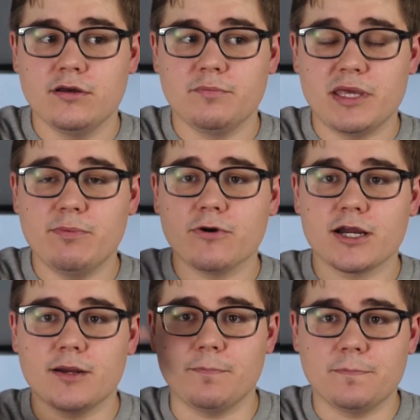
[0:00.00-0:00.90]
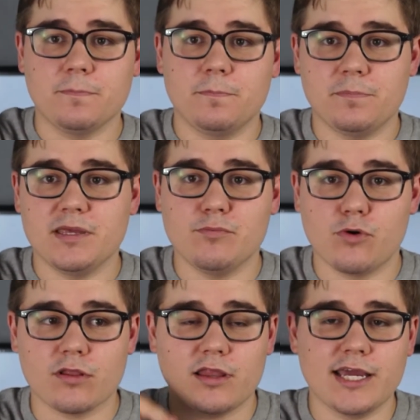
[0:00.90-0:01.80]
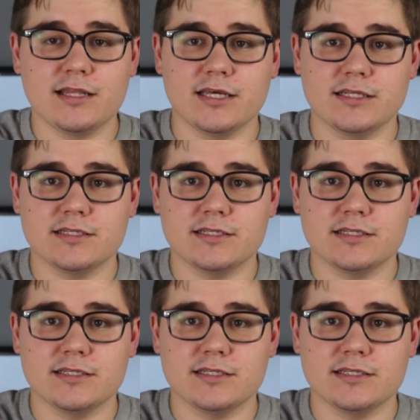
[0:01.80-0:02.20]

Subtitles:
people are going to be more likely